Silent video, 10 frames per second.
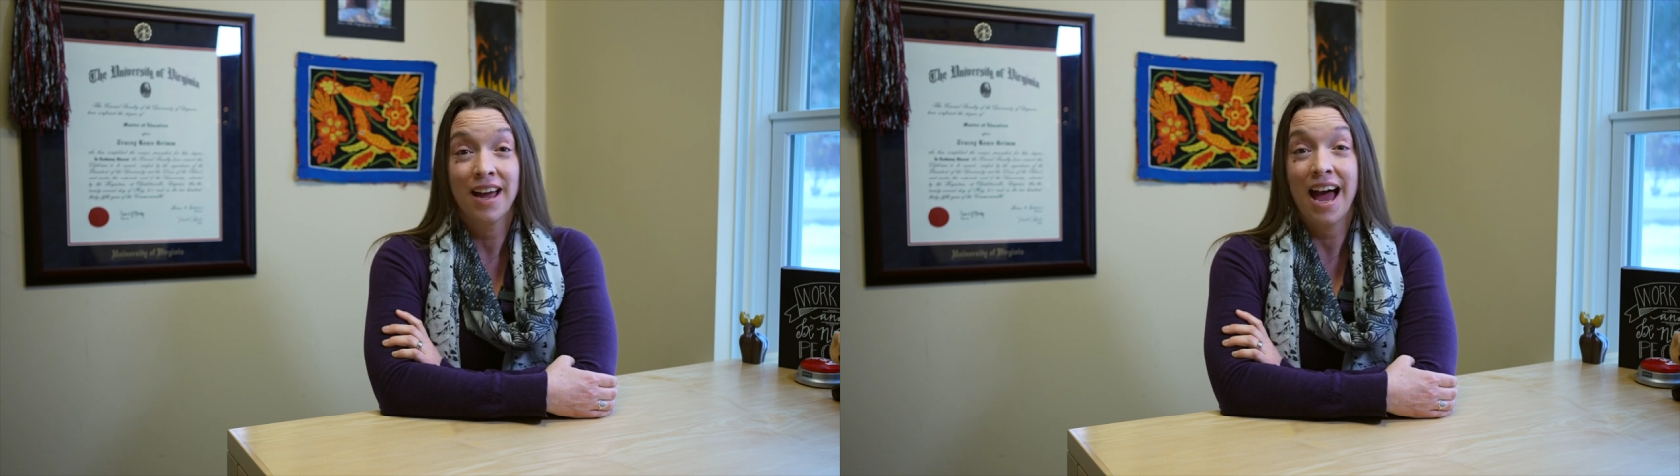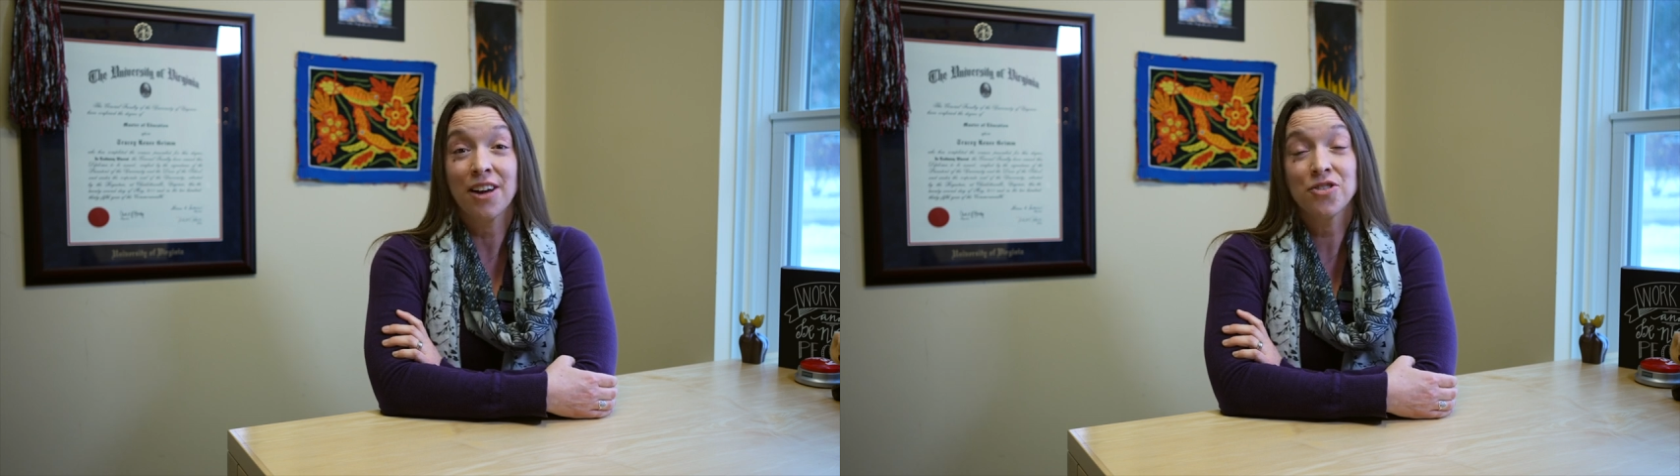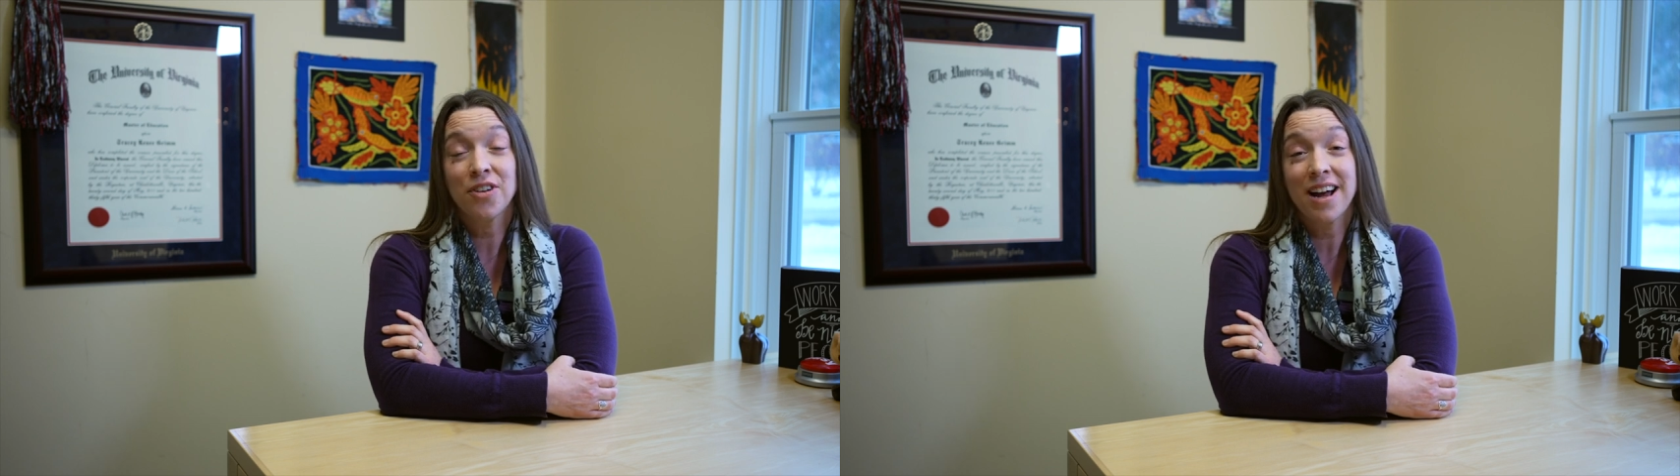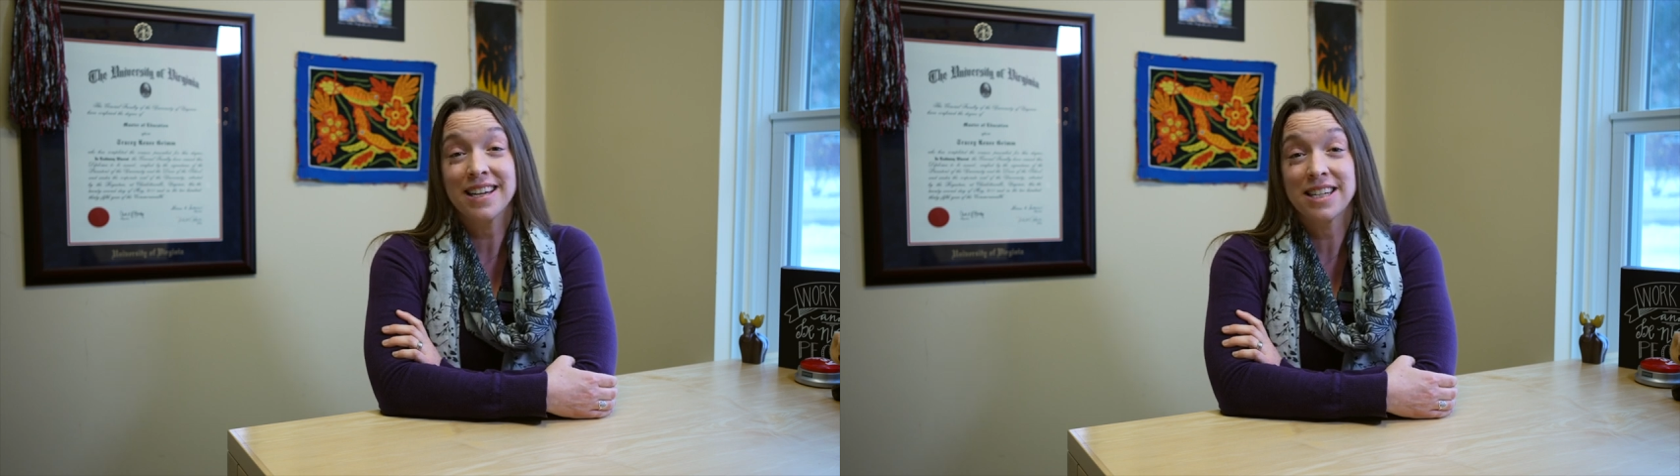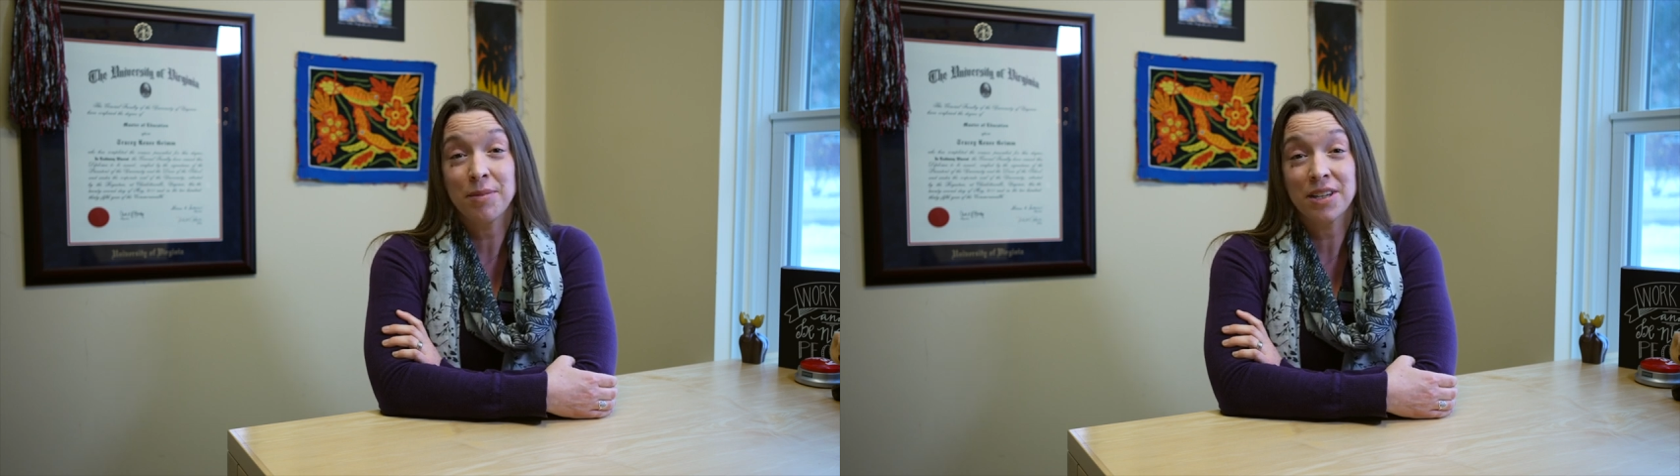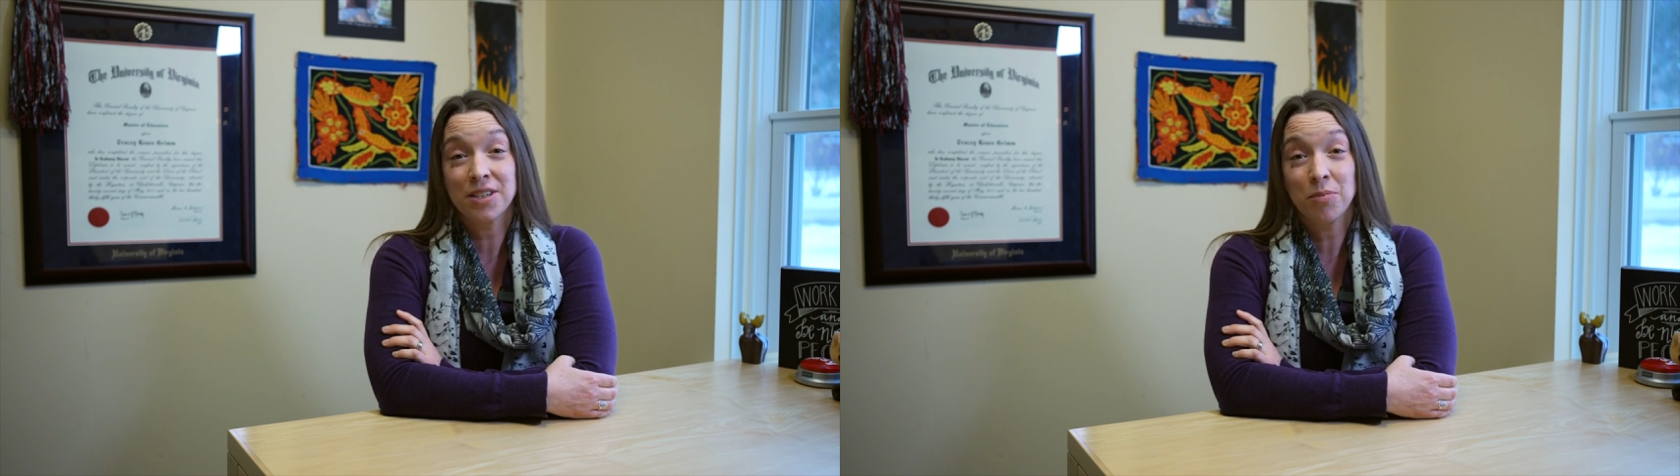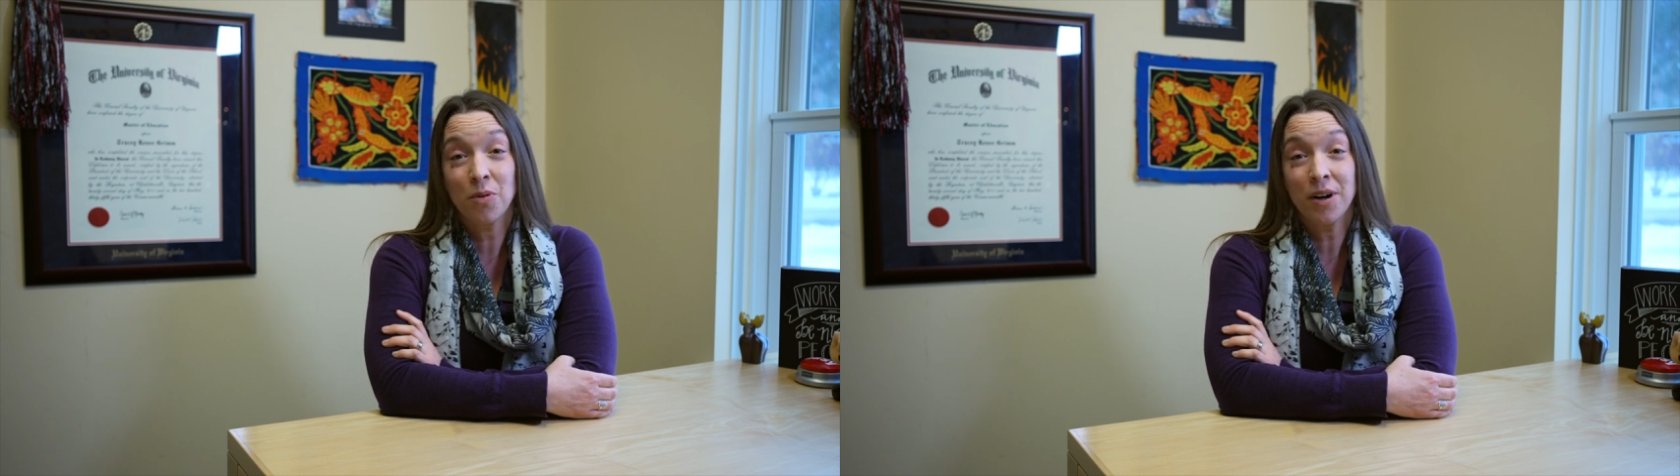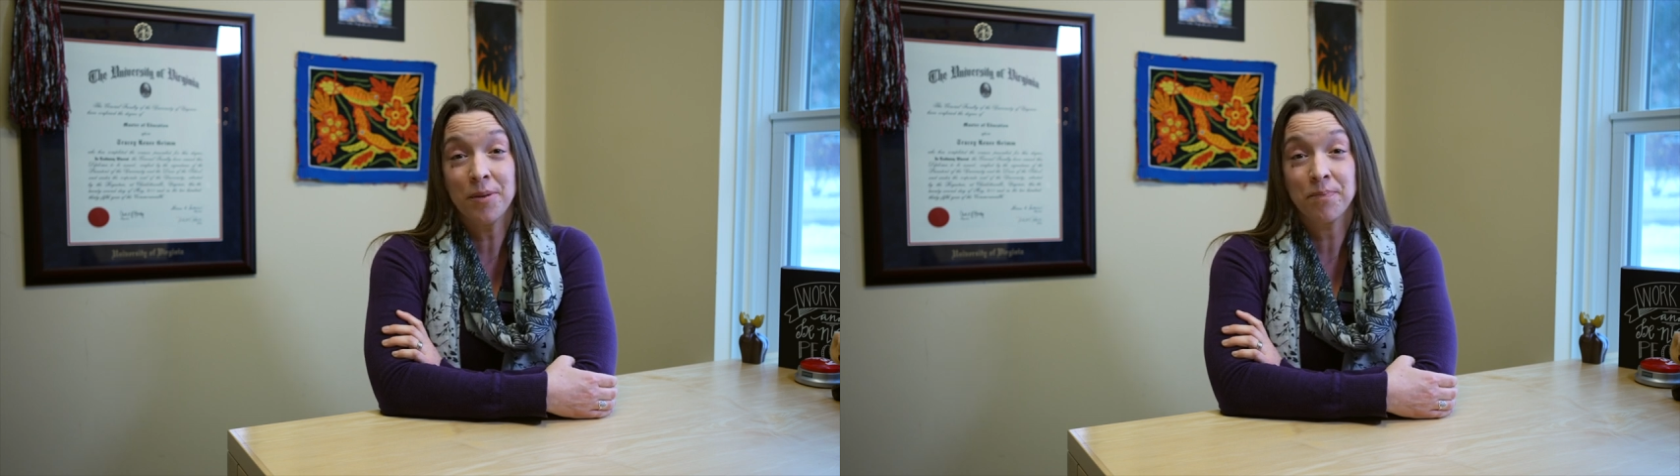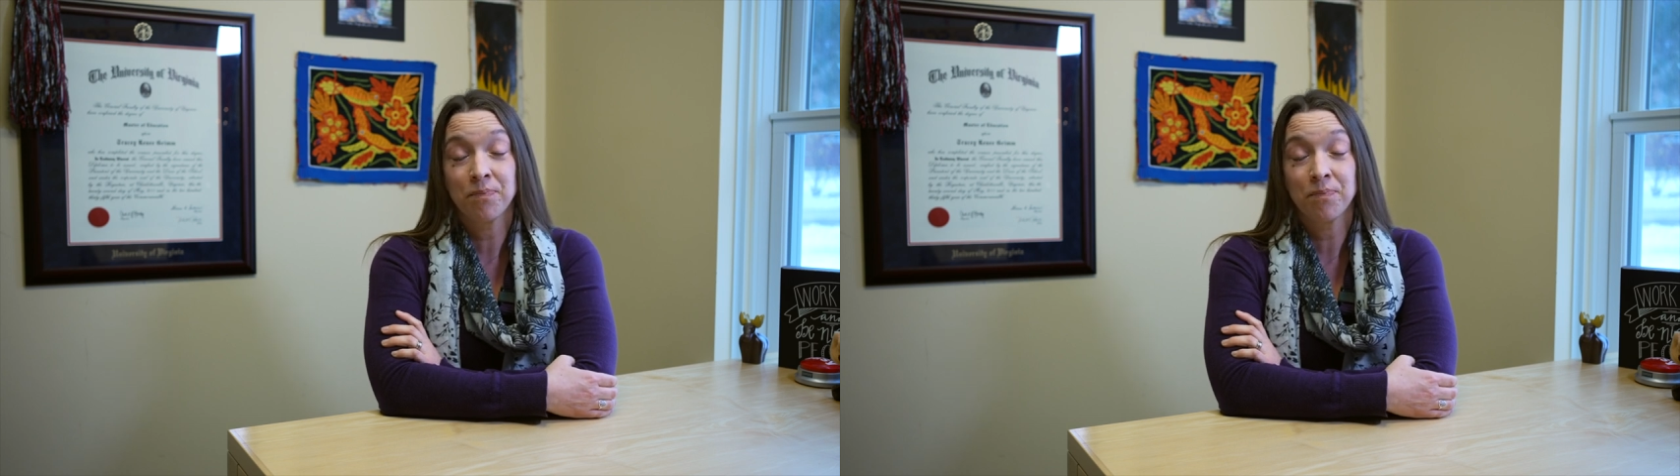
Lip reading: extra academic support.